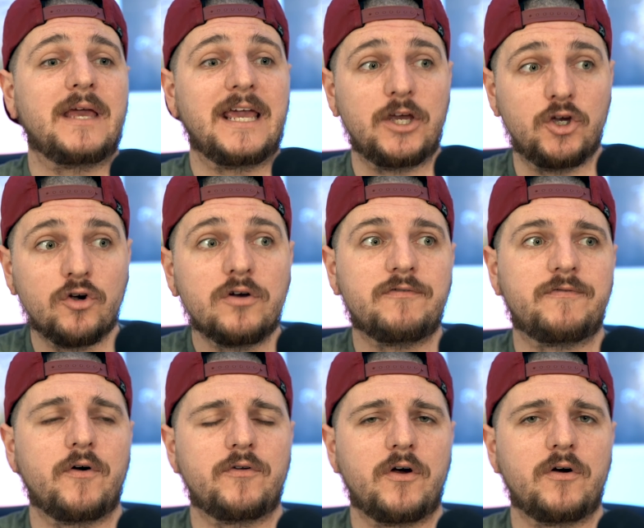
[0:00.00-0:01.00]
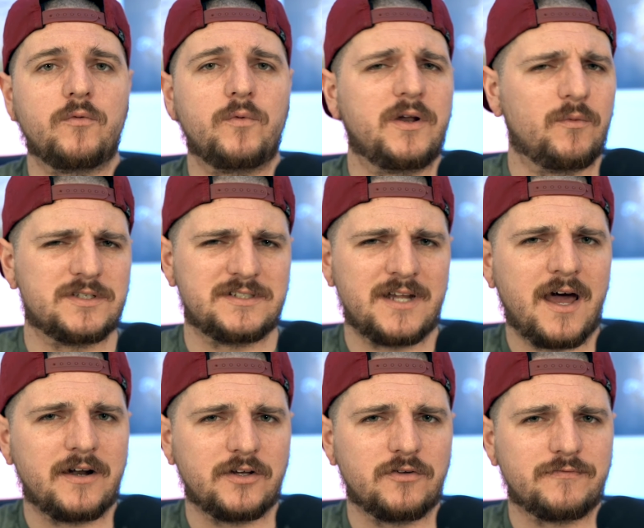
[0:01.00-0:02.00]
a good photo when it was
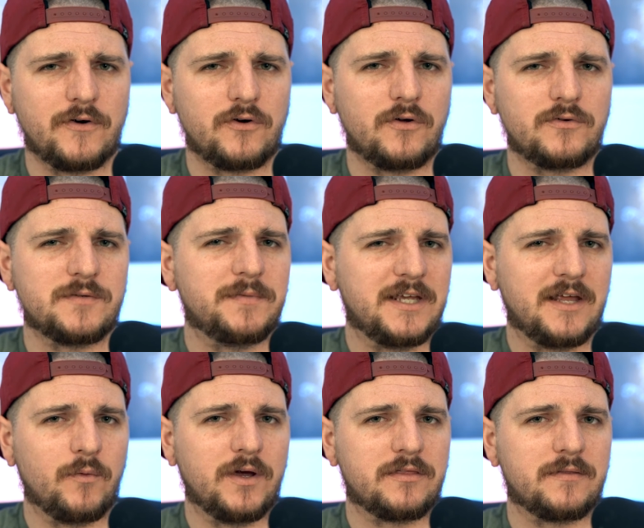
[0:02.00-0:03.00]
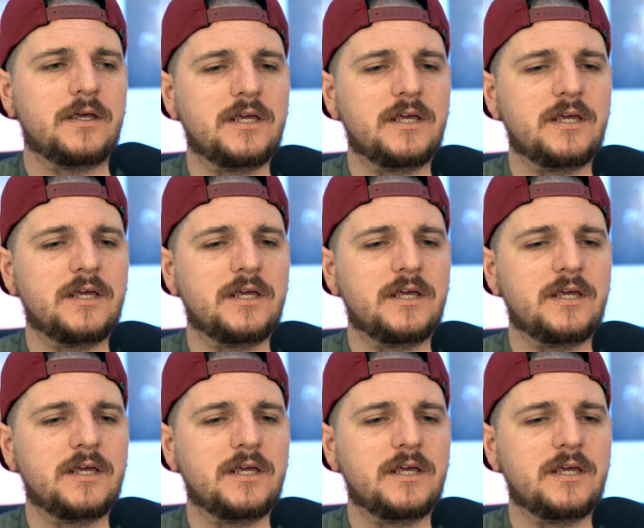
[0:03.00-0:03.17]
not a good photo to begin with.